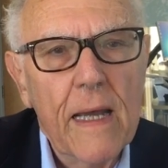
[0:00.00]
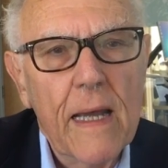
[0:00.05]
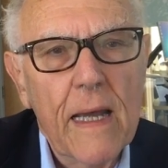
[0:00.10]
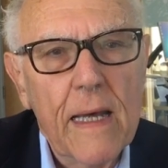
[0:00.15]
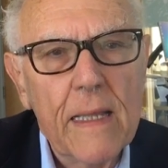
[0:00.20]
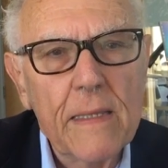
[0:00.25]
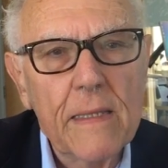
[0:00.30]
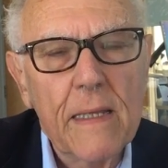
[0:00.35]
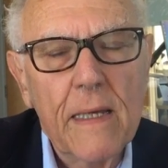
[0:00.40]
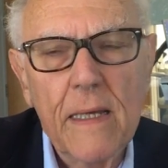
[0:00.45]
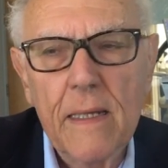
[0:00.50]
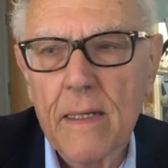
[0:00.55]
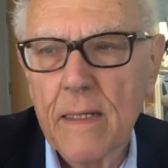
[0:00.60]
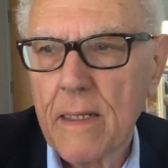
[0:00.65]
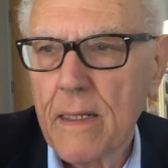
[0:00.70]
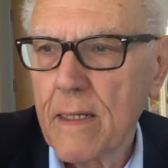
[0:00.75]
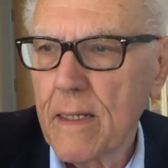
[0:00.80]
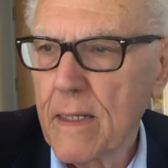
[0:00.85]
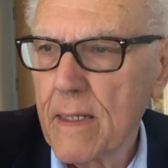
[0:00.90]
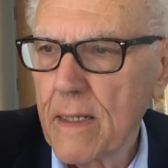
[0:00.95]
And
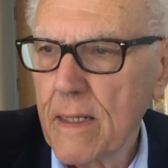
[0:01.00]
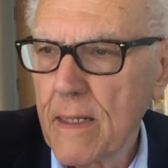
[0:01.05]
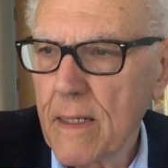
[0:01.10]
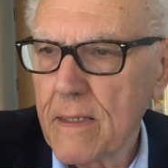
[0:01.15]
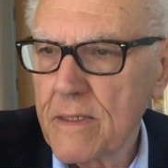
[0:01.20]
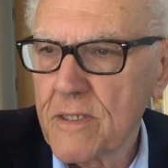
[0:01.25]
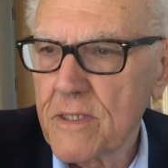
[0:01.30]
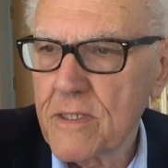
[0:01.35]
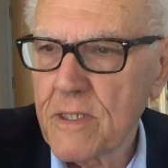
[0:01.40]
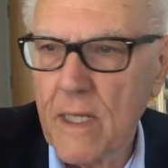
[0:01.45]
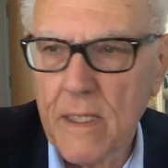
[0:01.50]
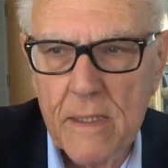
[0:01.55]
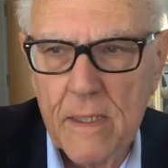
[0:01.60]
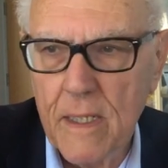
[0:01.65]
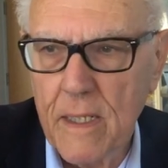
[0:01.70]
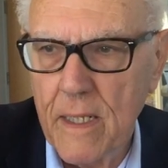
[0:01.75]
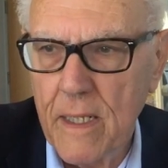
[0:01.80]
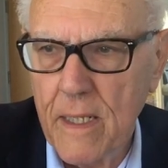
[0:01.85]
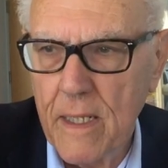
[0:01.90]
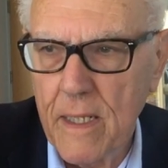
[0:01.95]
then
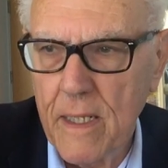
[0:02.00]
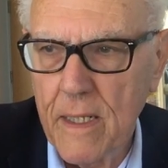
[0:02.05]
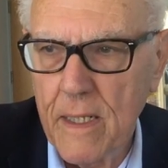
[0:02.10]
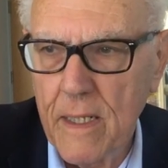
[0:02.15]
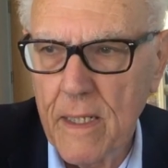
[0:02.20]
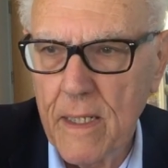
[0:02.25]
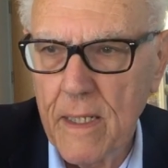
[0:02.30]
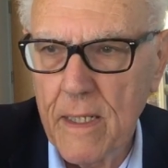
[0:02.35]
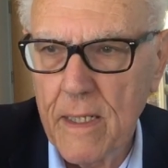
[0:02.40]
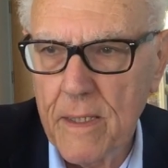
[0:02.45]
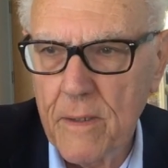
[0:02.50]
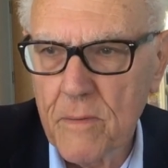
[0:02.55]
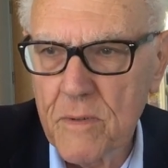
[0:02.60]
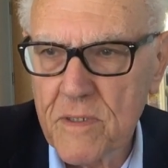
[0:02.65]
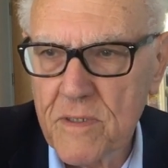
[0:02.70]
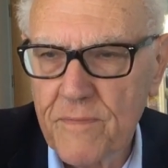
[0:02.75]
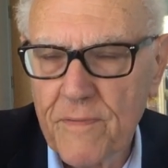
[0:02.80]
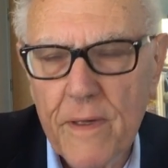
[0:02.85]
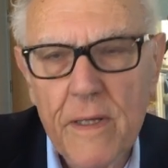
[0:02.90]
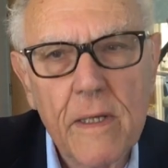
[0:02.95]
suddenly there
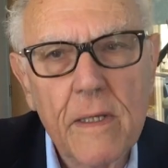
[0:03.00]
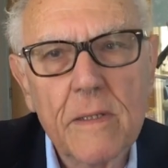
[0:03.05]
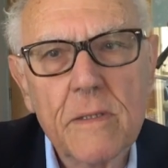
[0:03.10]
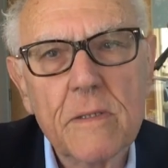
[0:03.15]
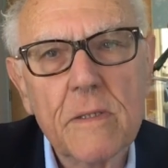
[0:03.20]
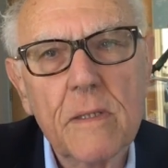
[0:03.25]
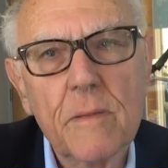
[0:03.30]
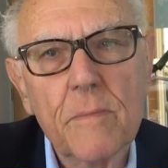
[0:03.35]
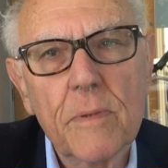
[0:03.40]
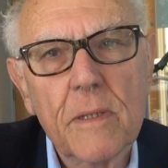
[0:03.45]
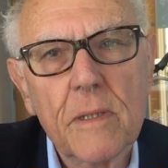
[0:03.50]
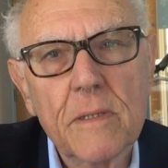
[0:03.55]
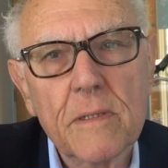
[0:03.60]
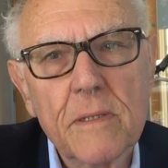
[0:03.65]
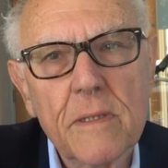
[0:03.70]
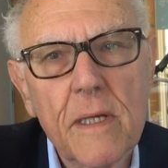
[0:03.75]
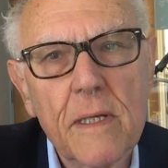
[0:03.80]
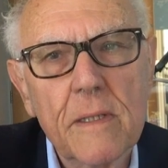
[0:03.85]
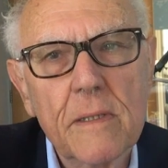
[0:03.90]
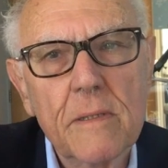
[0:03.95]
was a vacancy because
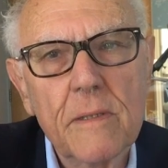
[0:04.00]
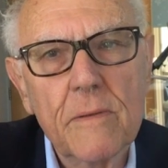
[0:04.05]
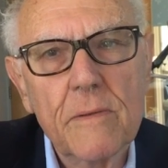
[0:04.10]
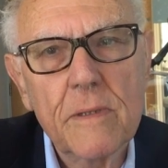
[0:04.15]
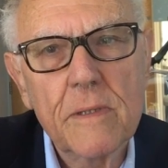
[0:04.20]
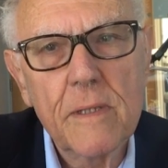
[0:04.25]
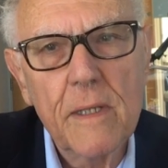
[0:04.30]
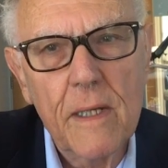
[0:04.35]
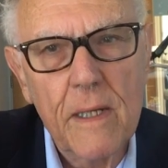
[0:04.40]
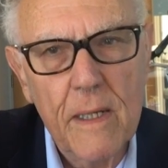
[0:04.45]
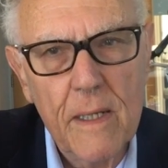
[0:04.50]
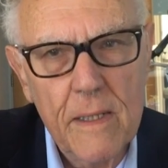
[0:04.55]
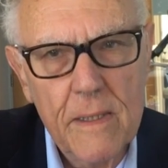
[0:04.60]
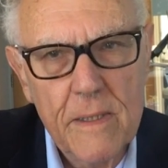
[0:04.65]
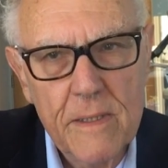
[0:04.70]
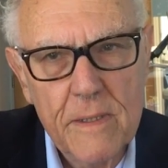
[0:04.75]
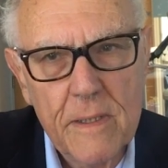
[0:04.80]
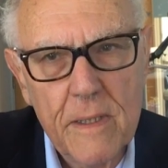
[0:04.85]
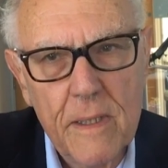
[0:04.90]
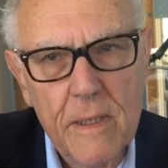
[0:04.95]
the editor retired.
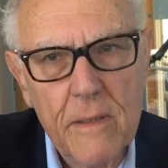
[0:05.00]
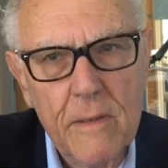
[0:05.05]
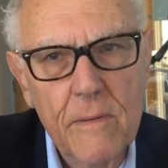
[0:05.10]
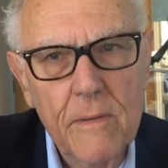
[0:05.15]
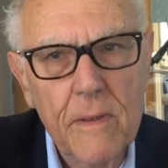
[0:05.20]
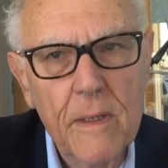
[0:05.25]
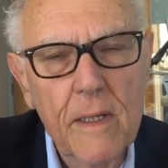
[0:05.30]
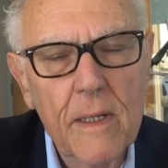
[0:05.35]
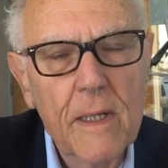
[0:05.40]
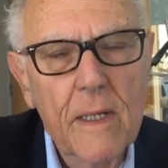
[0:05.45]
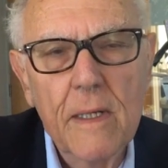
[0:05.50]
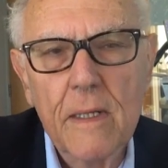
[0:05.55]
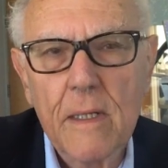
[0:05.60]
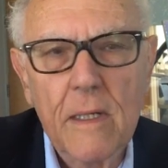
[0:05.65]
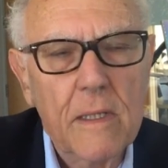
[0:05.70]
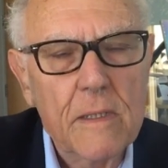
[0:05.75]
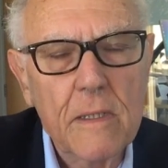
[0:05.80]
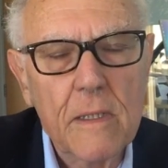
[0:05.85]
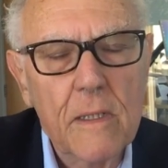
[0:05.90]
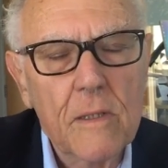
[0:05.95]
So,
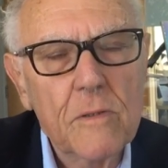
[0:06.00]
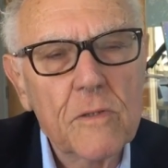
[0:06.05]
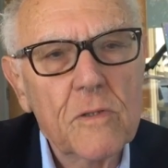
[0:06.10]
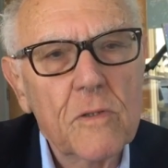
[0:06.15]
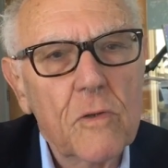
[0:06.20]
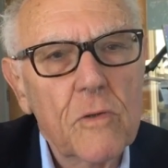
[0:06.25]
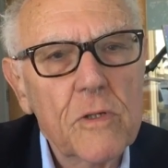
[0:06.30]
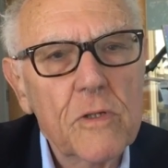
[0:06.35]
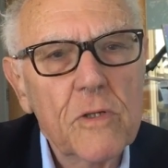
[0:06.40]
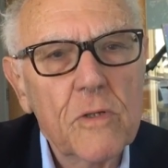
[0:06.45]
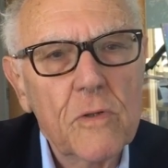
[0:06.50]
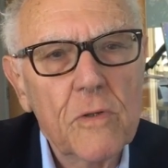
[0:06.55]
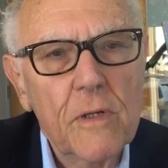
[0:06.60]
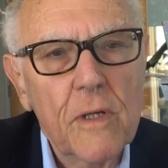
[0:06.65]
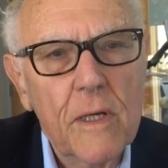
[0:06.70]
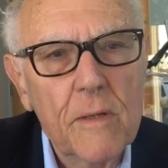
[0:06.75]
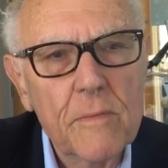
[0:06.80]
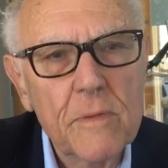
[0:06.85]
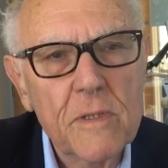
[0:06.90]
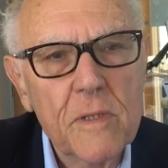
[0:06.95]
cut a long story short,
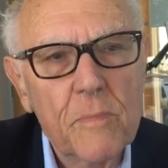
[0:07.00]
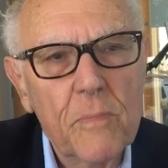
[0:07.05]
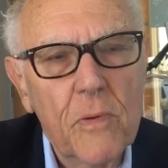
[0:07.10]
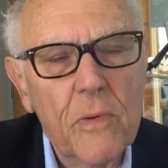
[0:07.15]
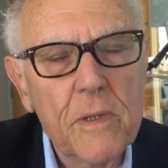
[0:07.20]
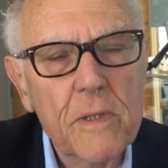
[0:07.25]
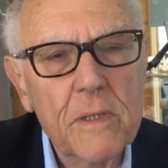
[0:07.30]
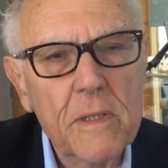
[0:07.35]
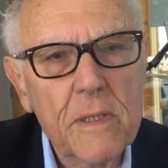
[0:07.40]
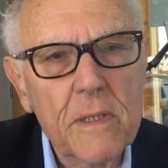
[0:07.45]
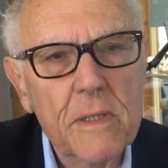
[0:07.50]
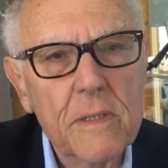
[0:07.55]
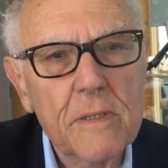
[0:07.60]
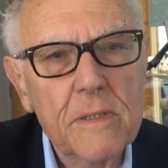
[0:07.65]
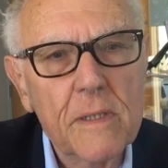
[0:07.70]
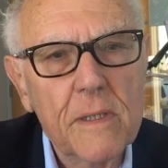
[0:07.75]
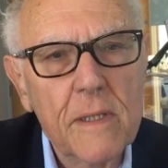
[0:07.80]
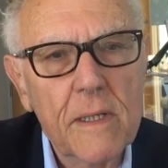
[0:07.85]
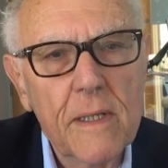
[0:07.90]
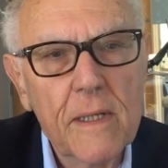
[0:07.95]
I was appointed as
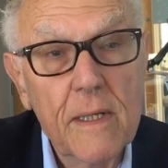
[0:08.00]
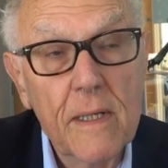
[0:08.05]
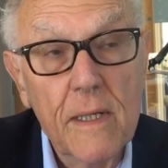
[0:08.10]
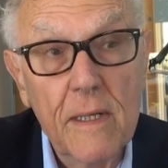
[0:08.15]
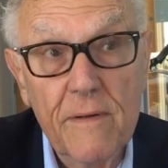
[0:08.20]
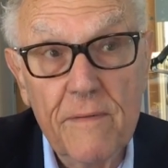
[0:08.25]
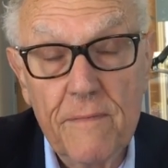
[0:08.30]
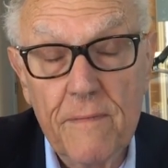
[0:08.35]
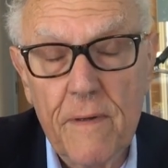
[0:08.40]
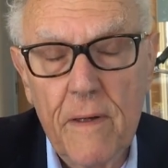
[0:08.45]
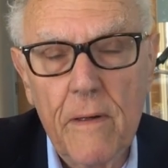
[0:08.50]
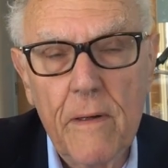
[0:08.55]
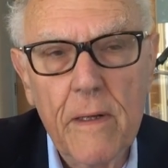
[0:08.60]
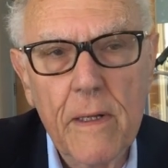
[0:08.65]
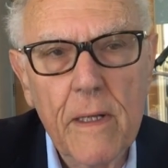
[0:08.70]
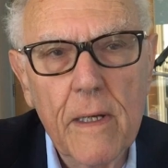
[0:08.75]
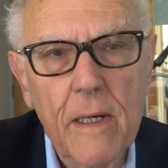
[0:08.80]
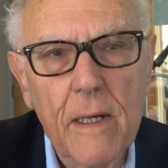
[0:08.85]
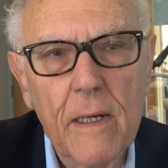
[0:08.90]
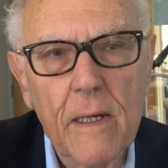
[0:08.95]
a very
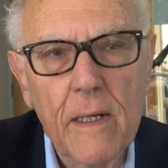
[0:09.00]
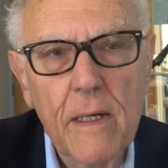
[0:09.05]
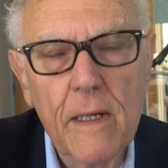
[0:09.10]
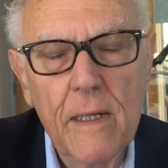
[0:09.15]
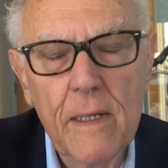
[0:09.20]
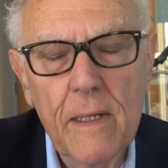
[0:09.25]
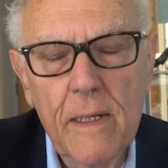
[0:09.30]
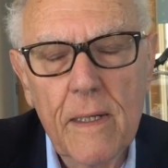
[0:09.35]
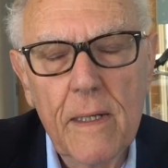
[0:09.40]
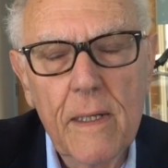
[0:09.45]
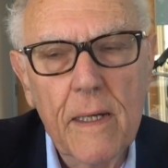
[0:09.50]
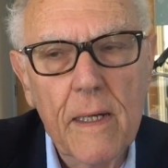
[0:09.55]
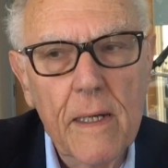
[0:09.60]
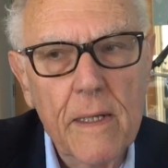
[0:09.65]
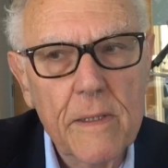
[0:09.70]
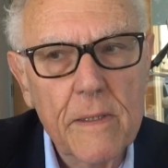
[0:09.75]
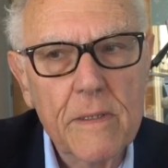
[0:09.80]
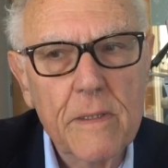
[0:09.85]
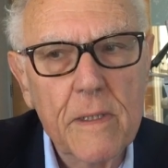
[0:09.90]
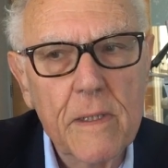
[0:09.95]
young
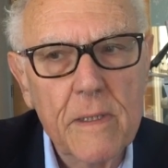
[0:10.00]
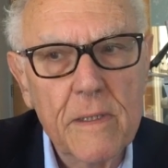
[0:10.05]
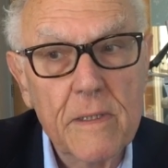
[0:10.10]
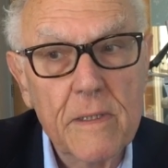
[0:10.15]
editor.